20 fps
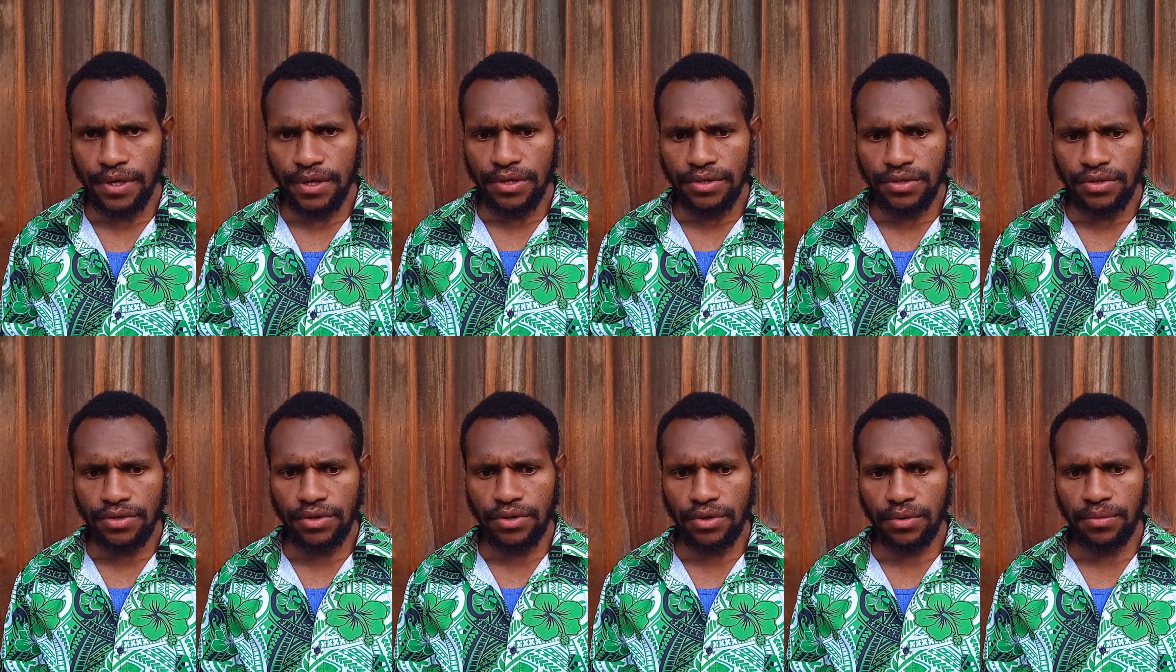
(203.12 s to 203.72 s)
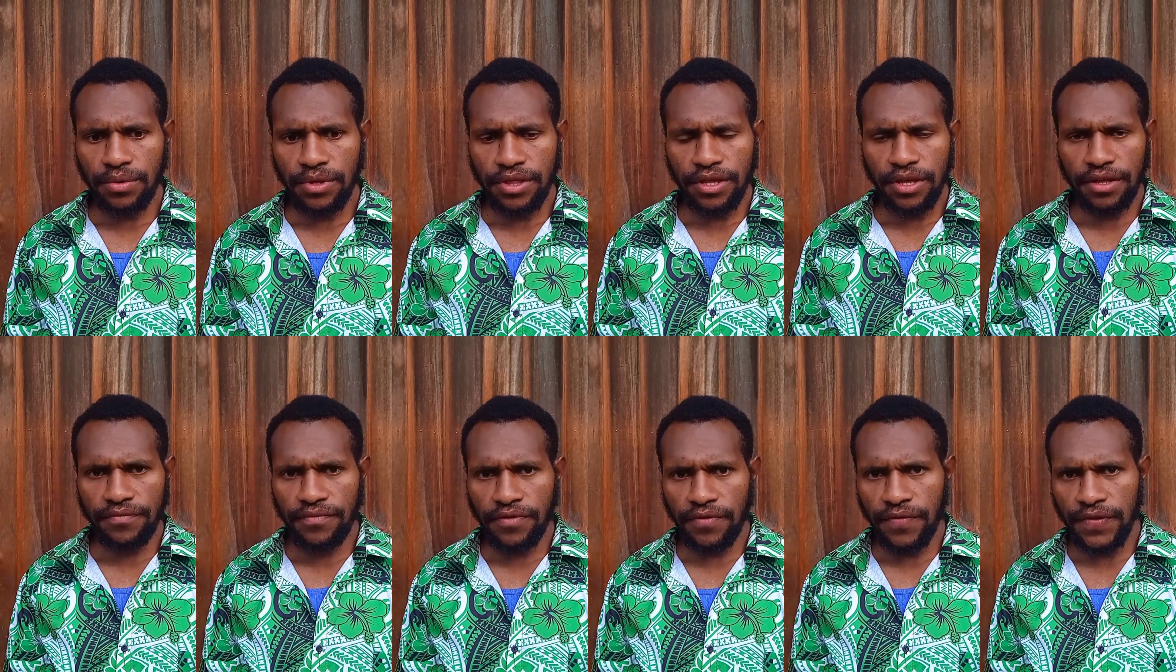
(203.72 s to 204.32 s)
So with
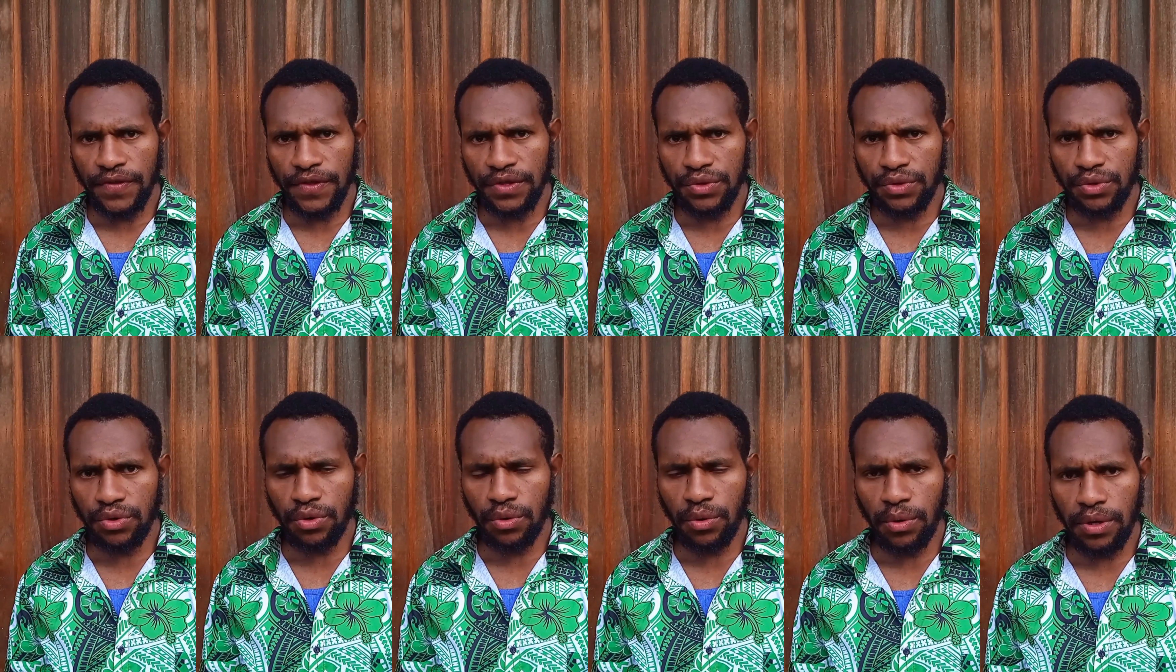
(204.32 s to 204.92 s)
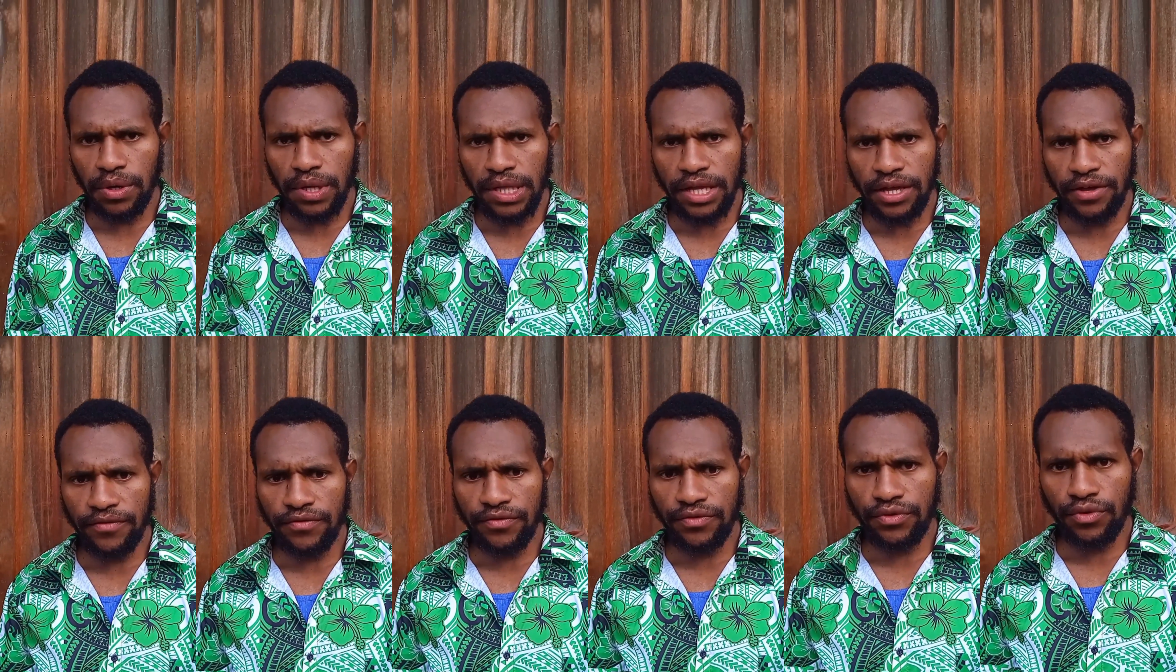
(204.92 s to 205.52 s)
that 52, we'll
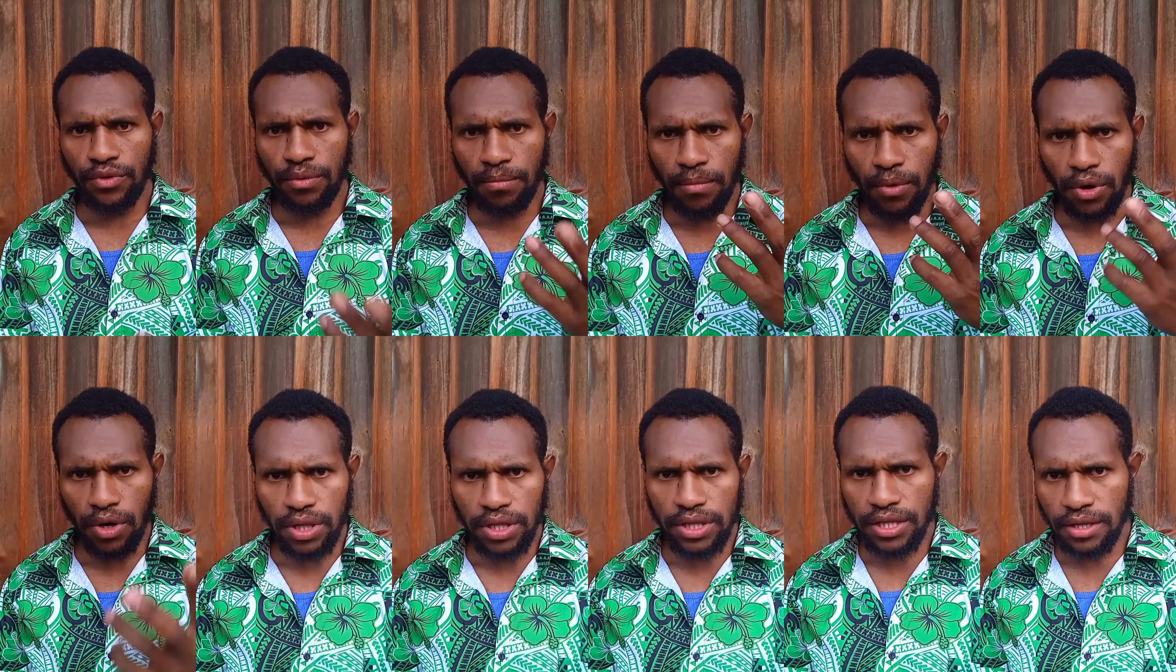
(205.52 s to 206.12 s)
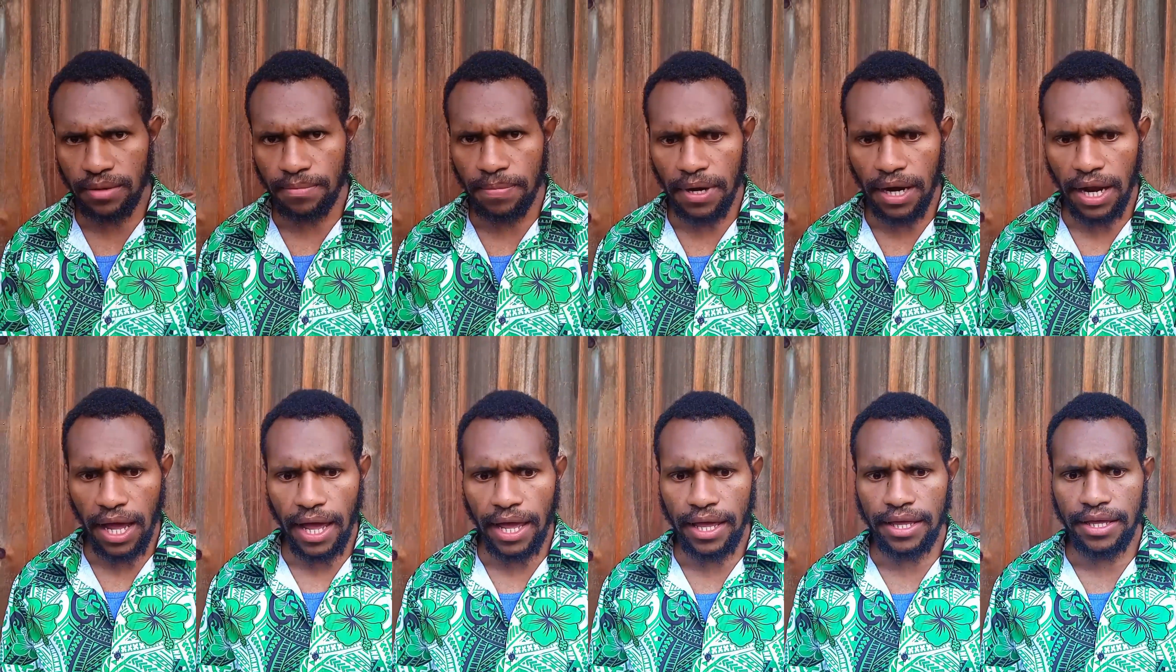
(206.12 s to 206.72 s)
have to
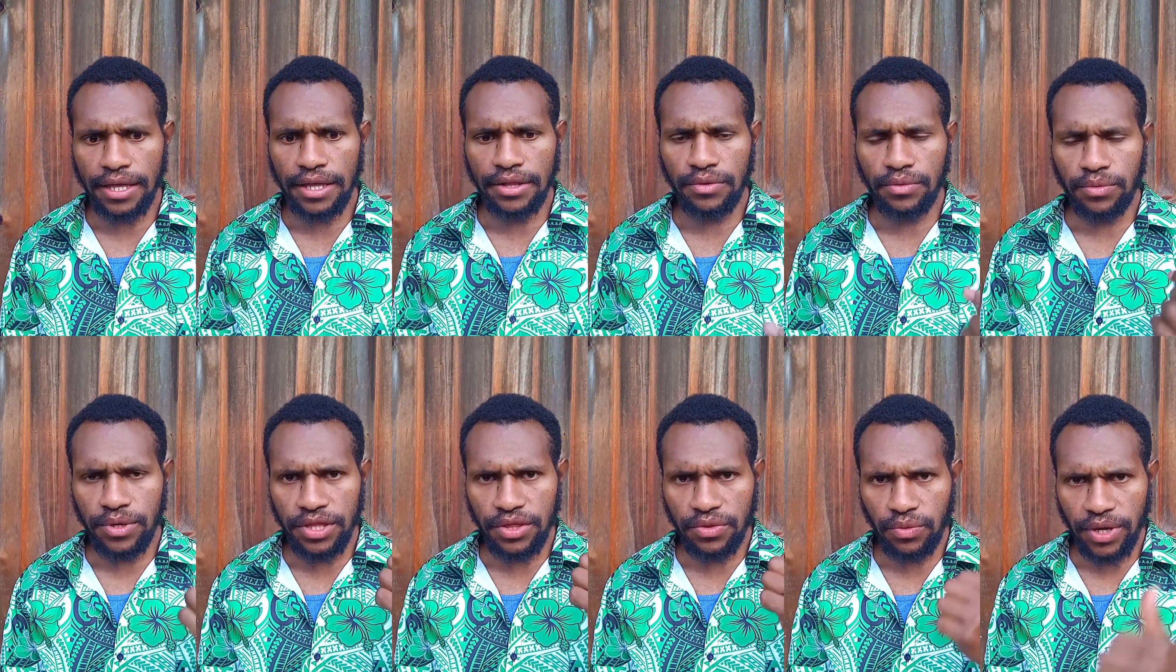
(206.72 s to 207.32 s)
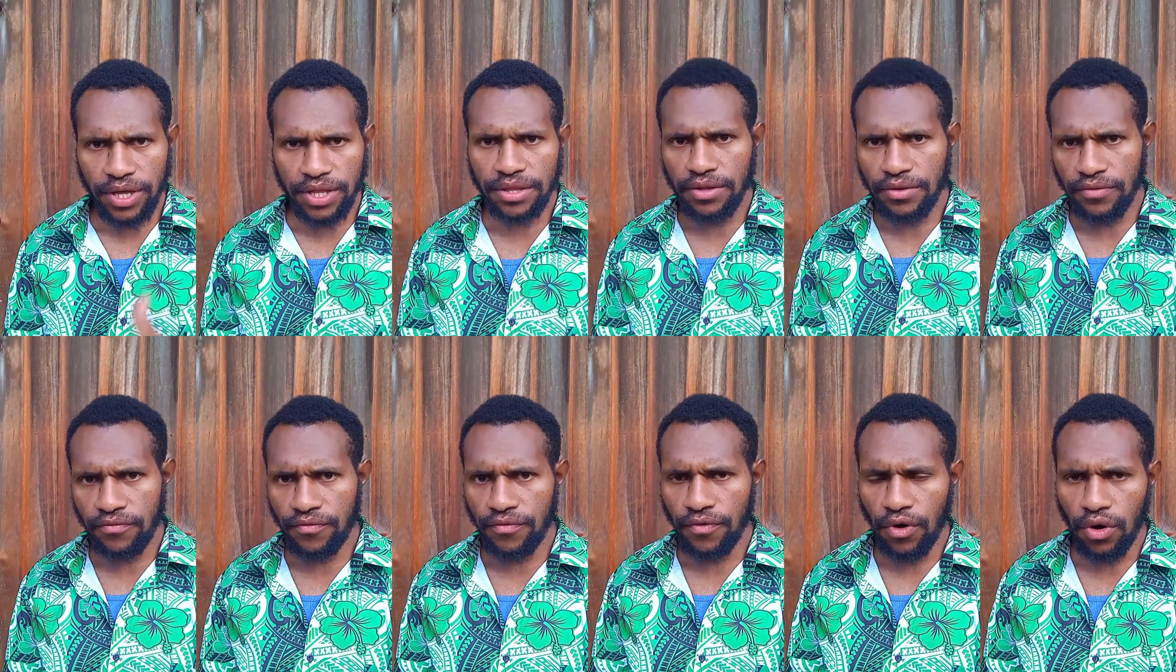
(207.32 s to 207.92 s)
multiply it with
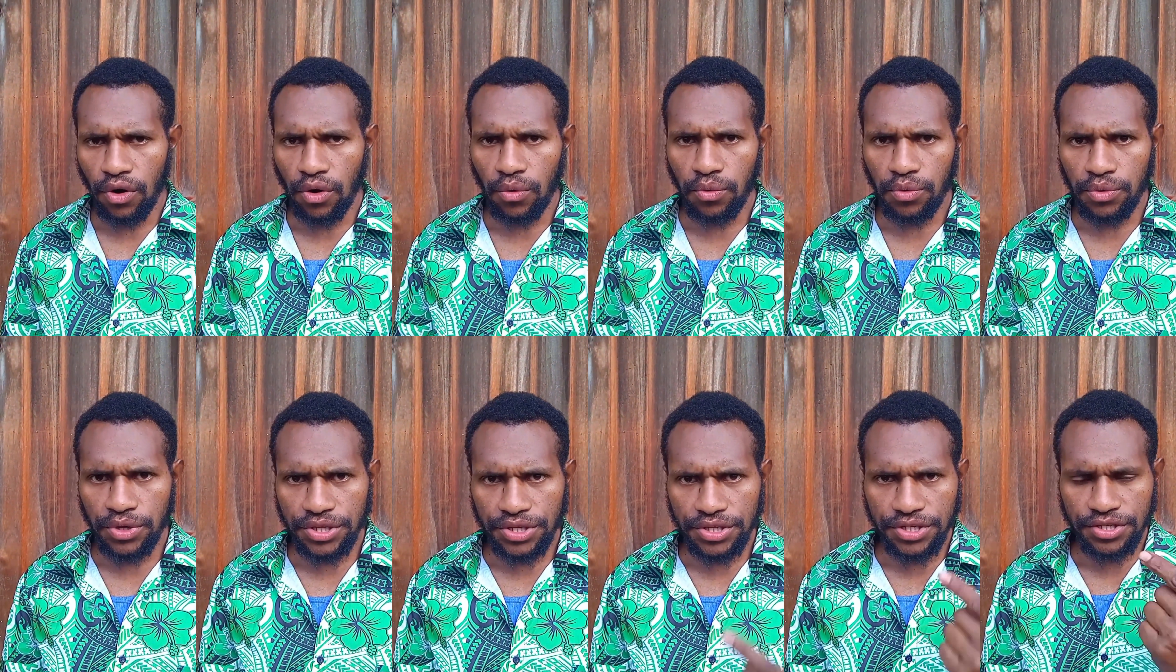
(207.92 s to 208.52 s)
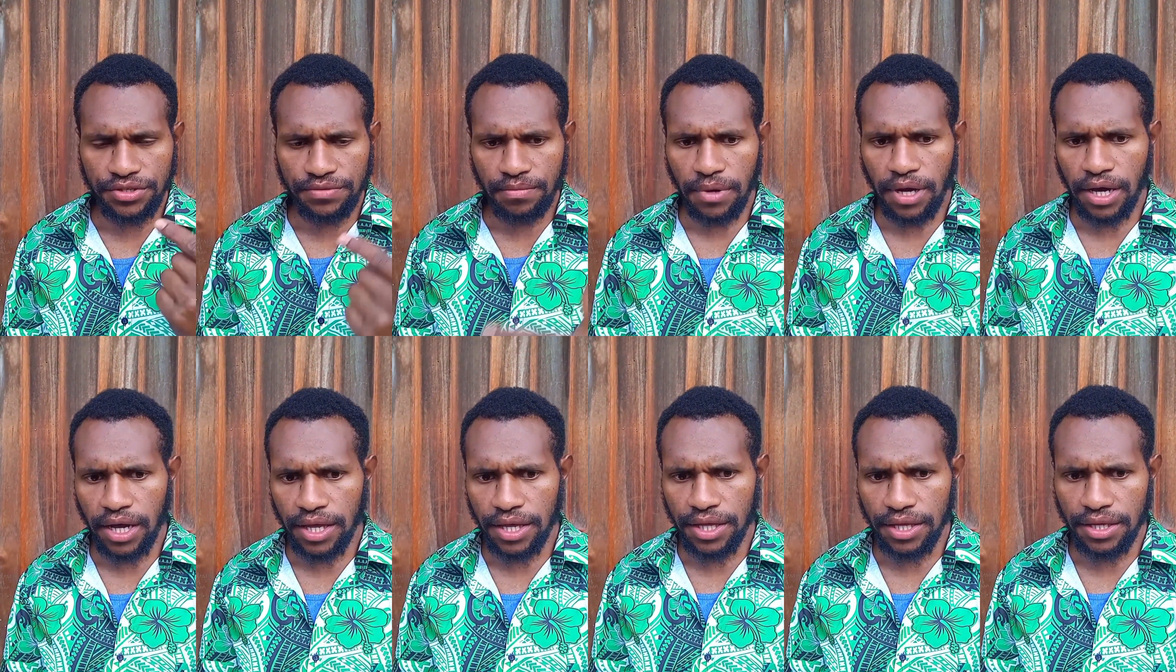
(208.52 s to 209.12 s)
24, which is
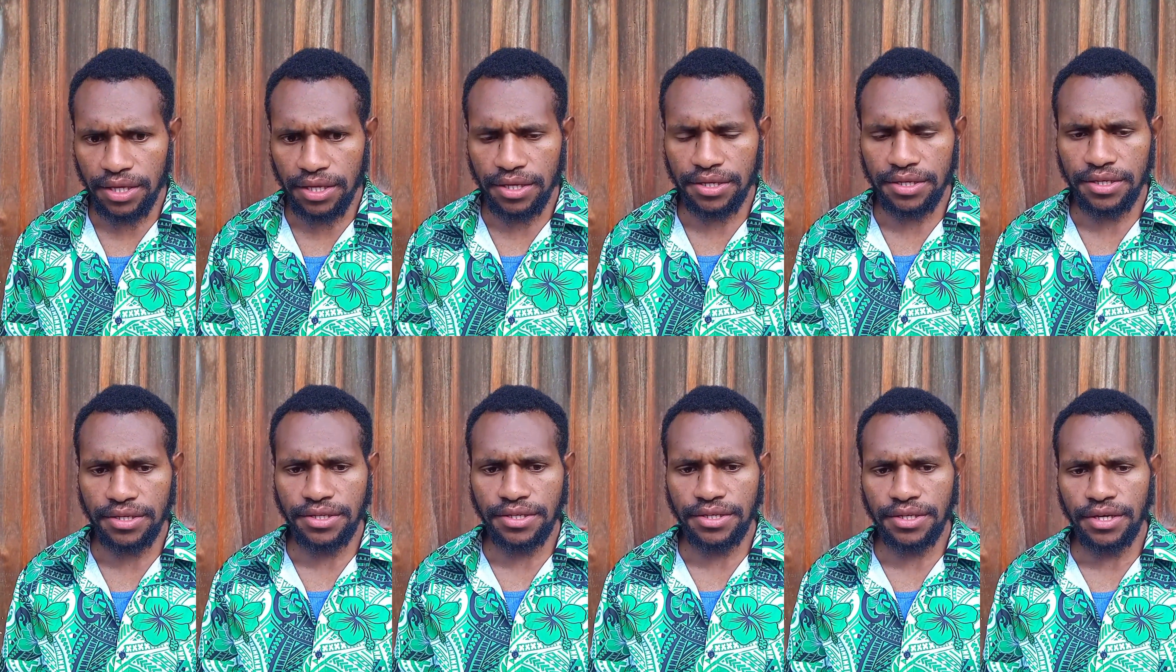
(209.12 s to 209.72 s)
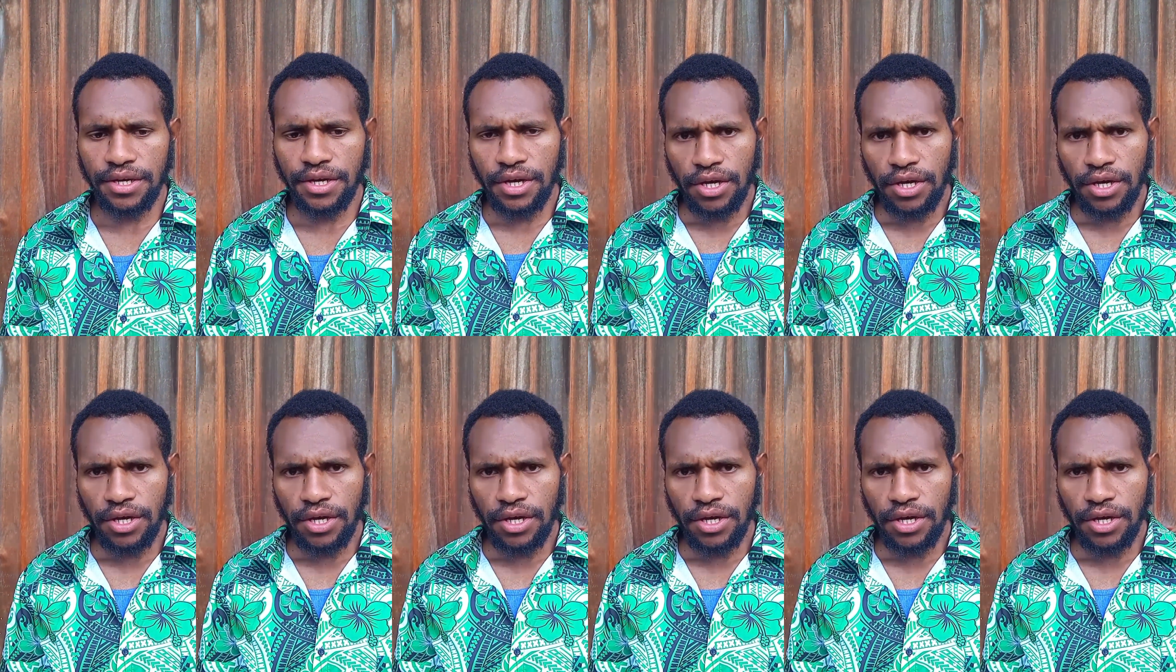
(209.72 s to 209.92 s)
my years.